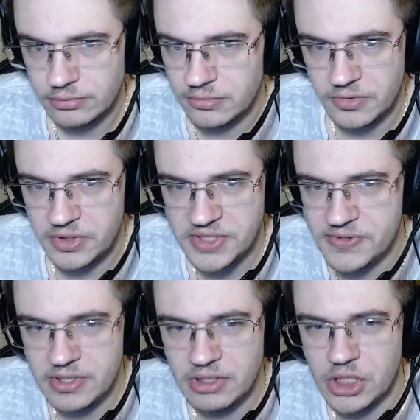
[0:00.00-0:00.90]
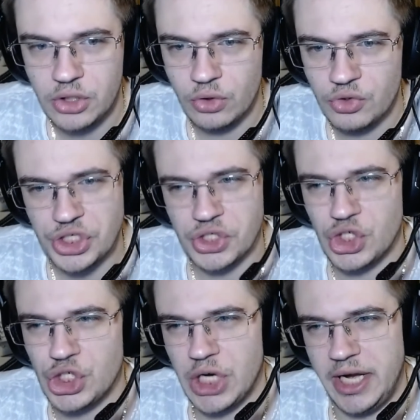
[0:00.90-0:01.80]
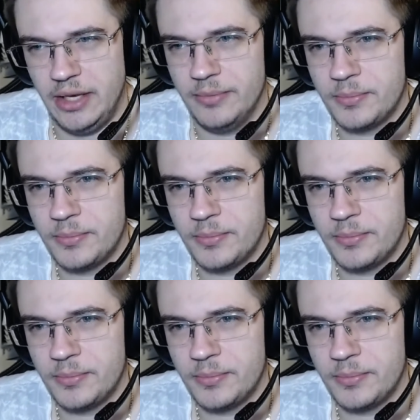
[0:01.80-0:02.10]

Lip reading: this thing cannot just shine